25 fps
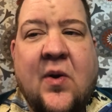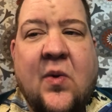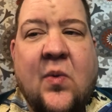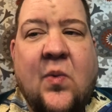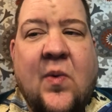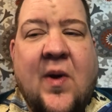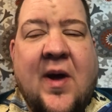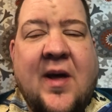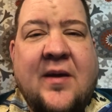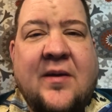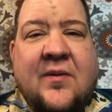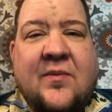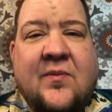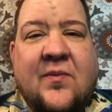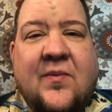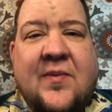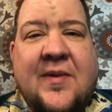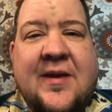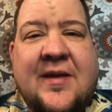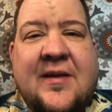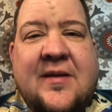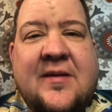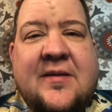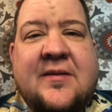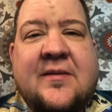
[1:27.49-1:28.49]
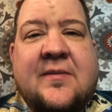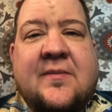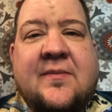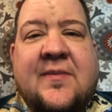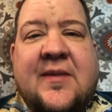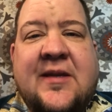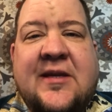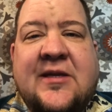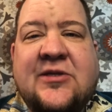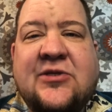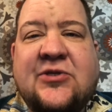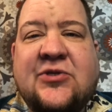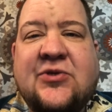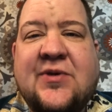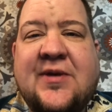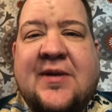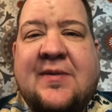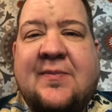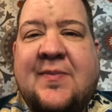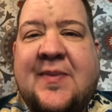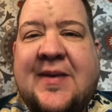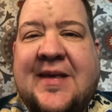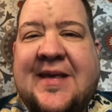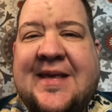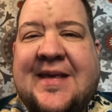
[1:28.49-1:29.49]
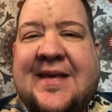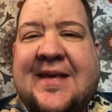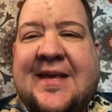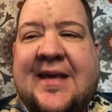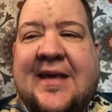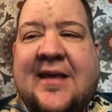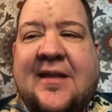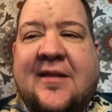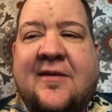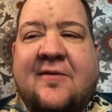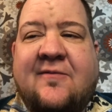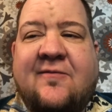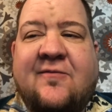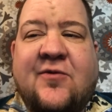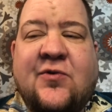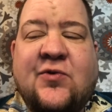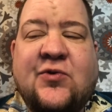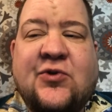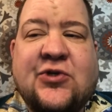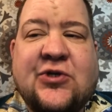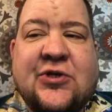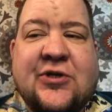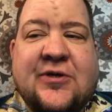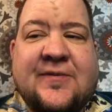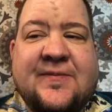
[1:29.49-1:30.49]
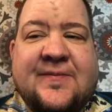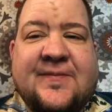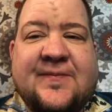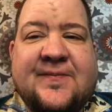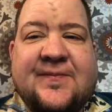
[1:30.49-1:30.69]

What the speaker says: what will ministry be in the future?